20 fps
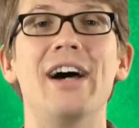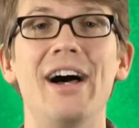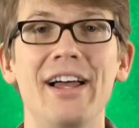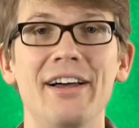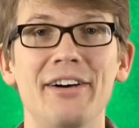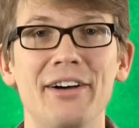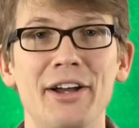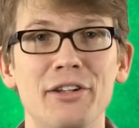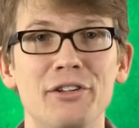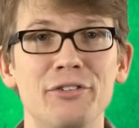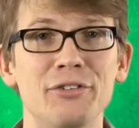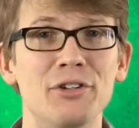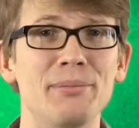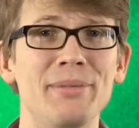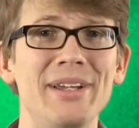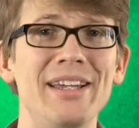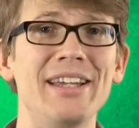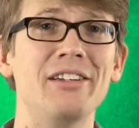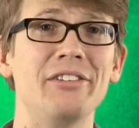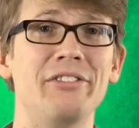highlights for
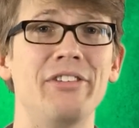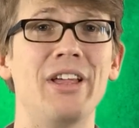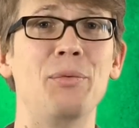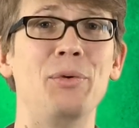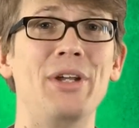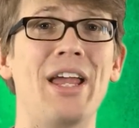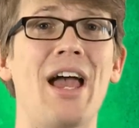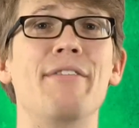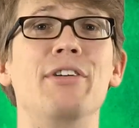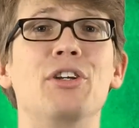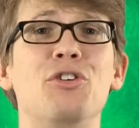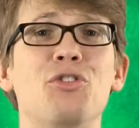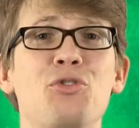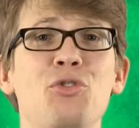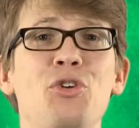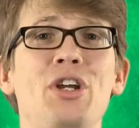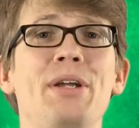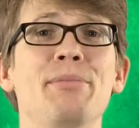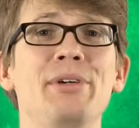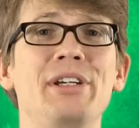me is that we have
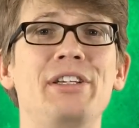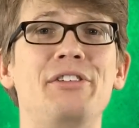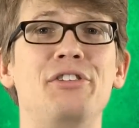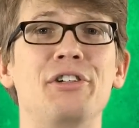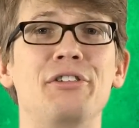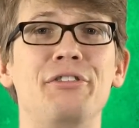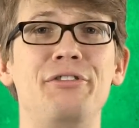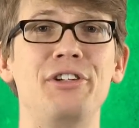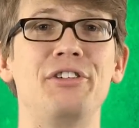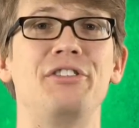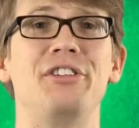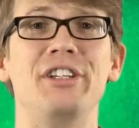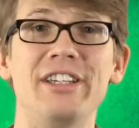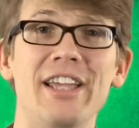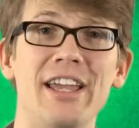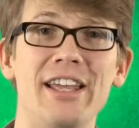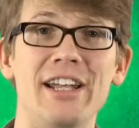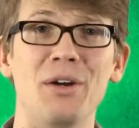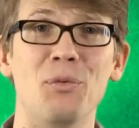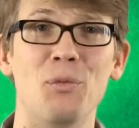extremely
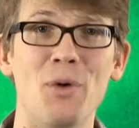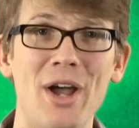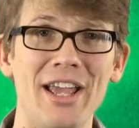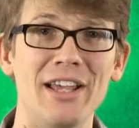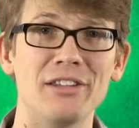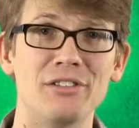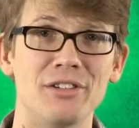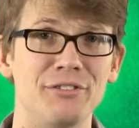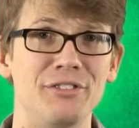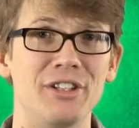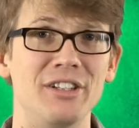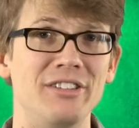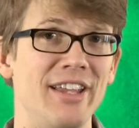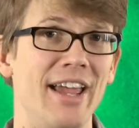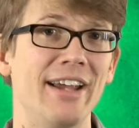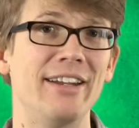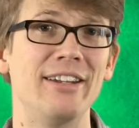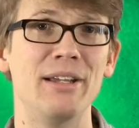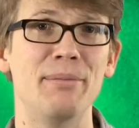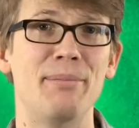sophisticated ways of
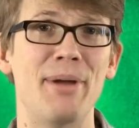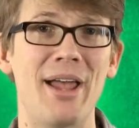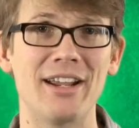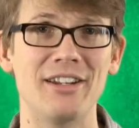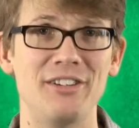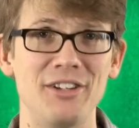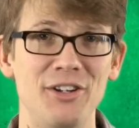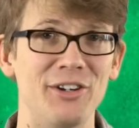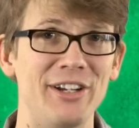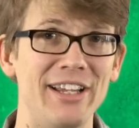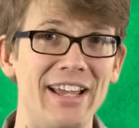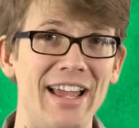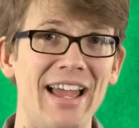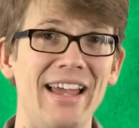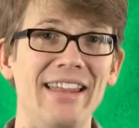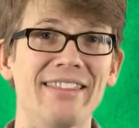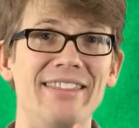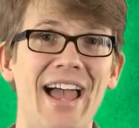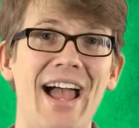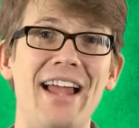detecting bacteria,
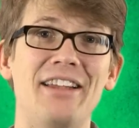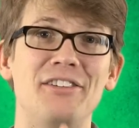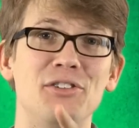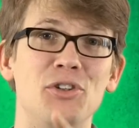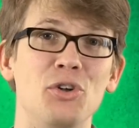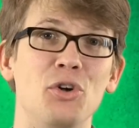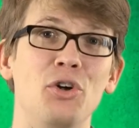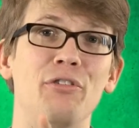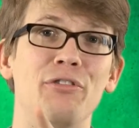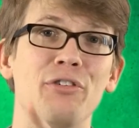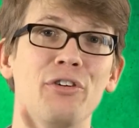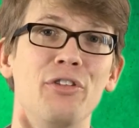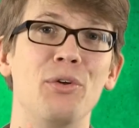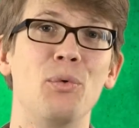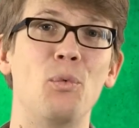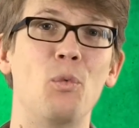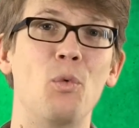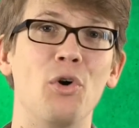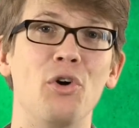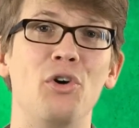and that's good for
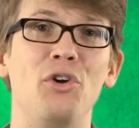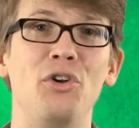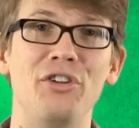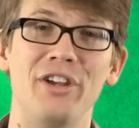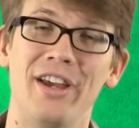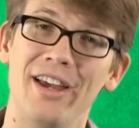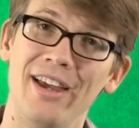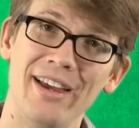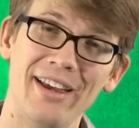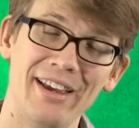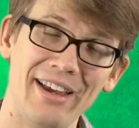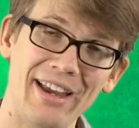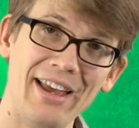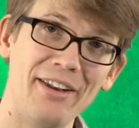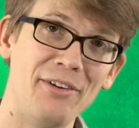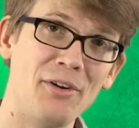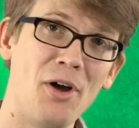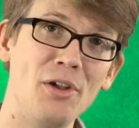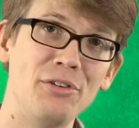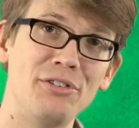the world,
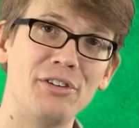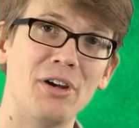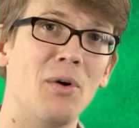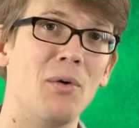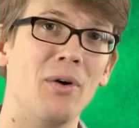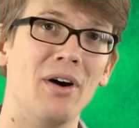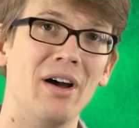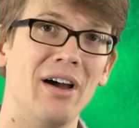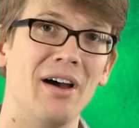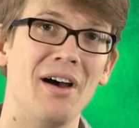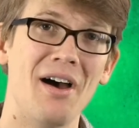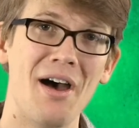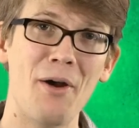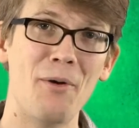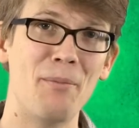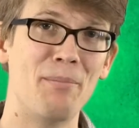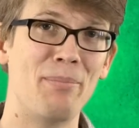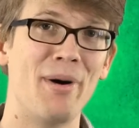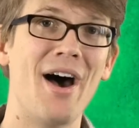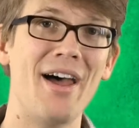and also
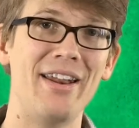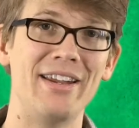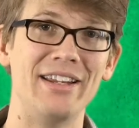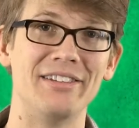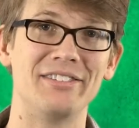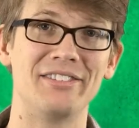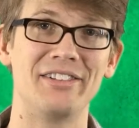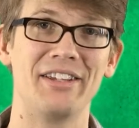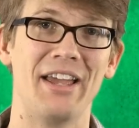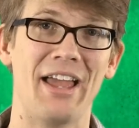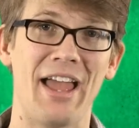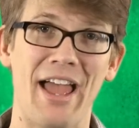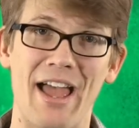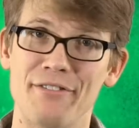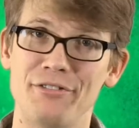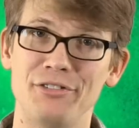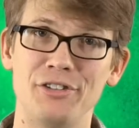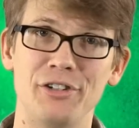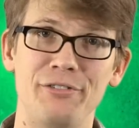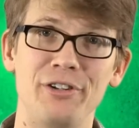our bodies
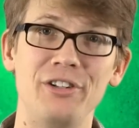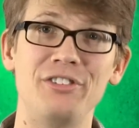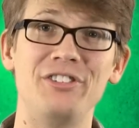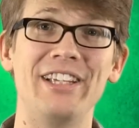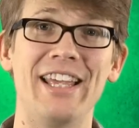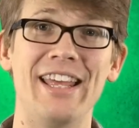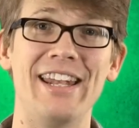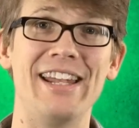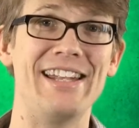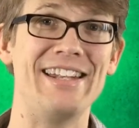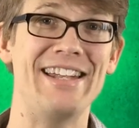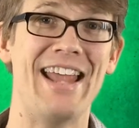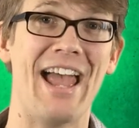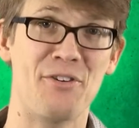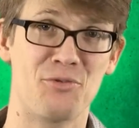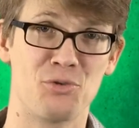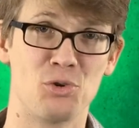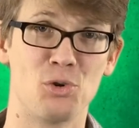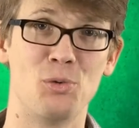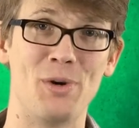have sophisticated
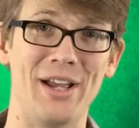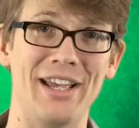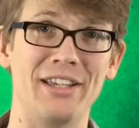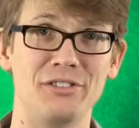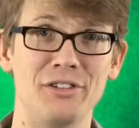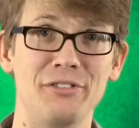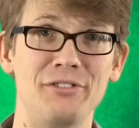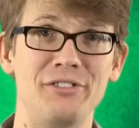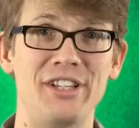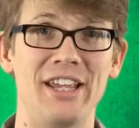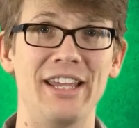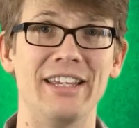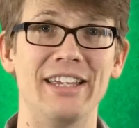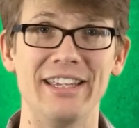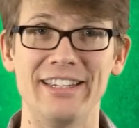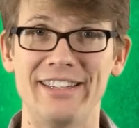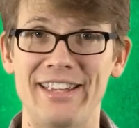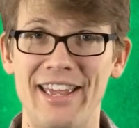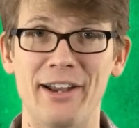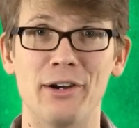natural ways of
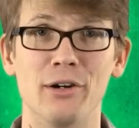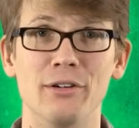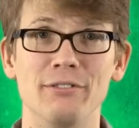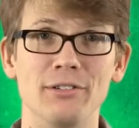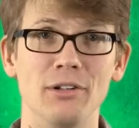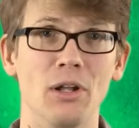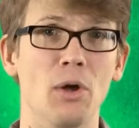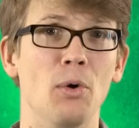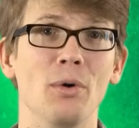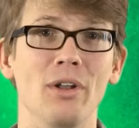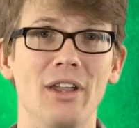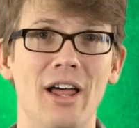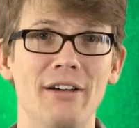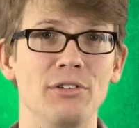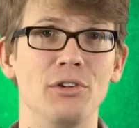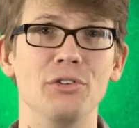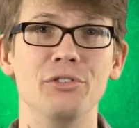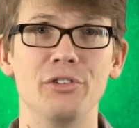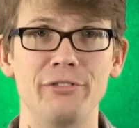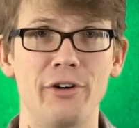taking care of low
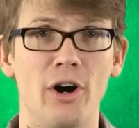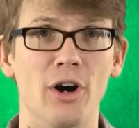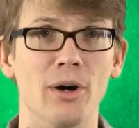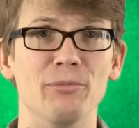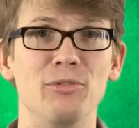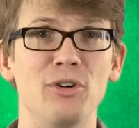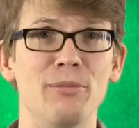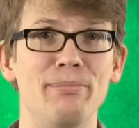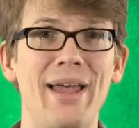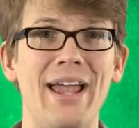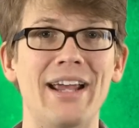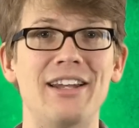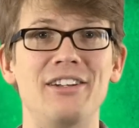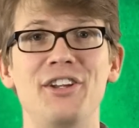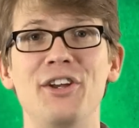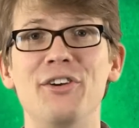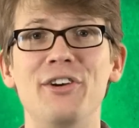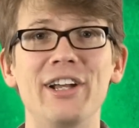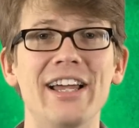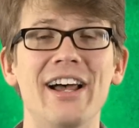levels of harmful
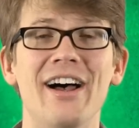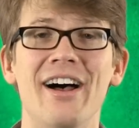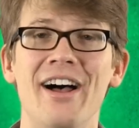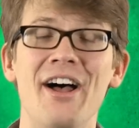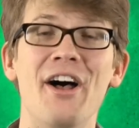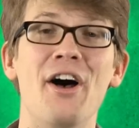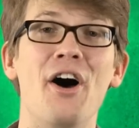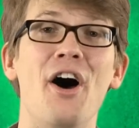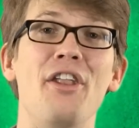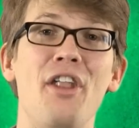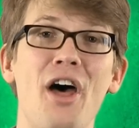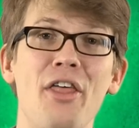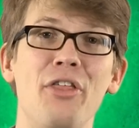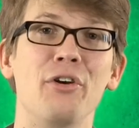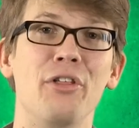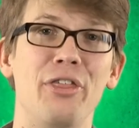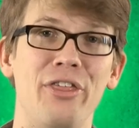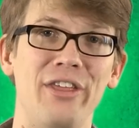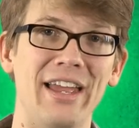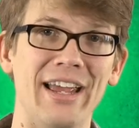bacteria.
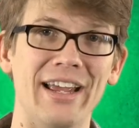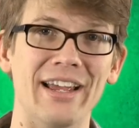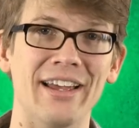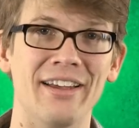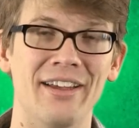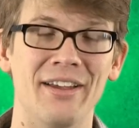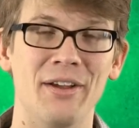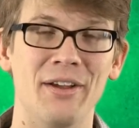Another thing,